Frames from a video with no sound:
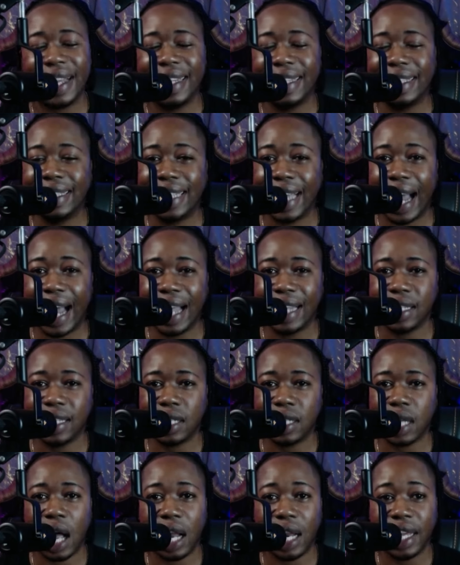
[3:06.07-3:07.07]
in
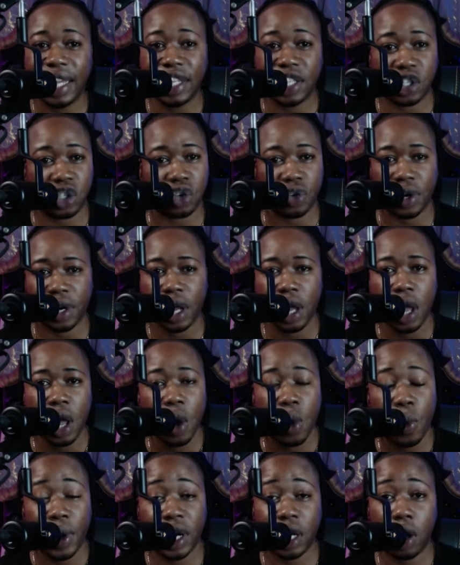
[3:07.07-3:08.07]
dancehall history
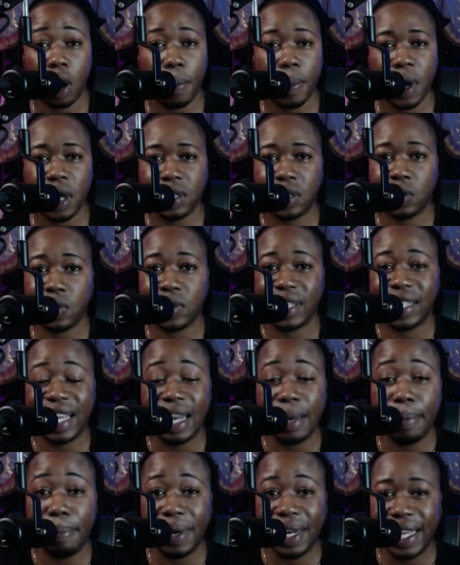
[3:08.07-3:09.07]
when it comes to skin